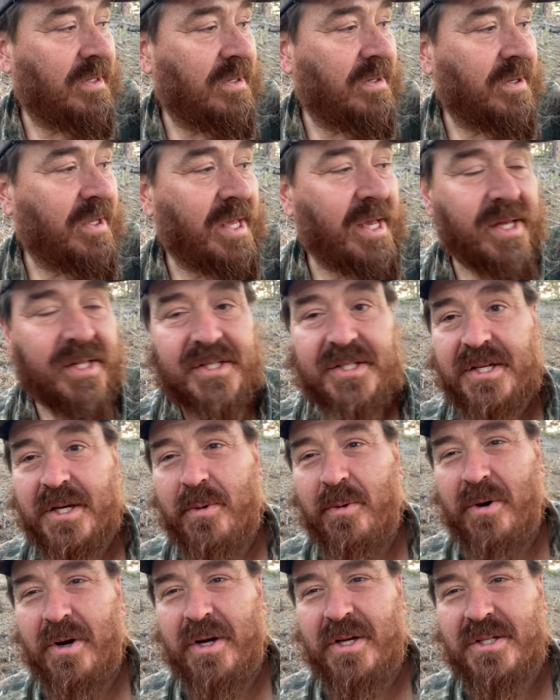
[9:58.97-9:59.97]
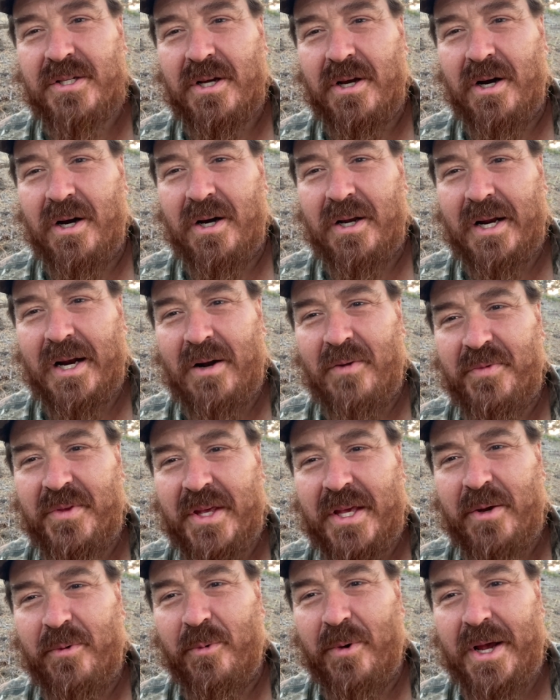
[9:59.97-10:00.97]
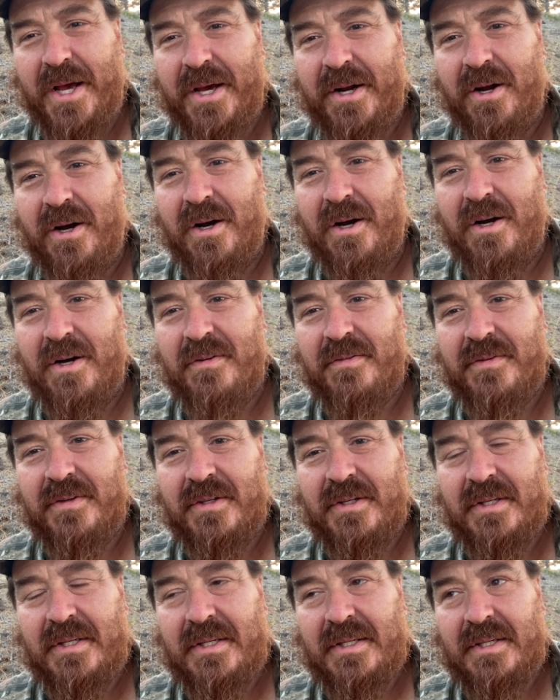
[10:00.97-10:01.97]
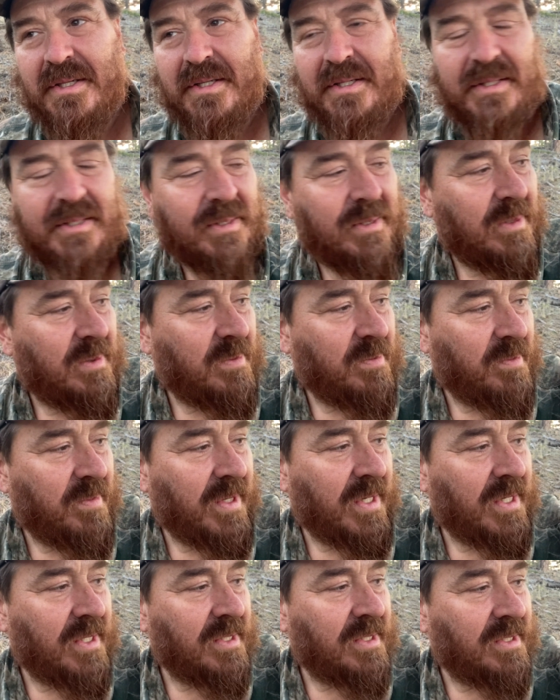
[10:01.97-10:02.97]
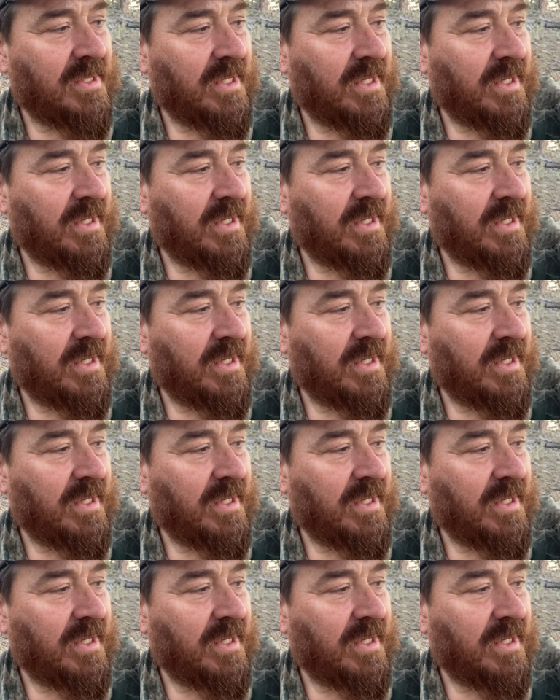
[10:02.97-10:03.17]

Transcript: can't see where he's gone. I don't think he ran off, but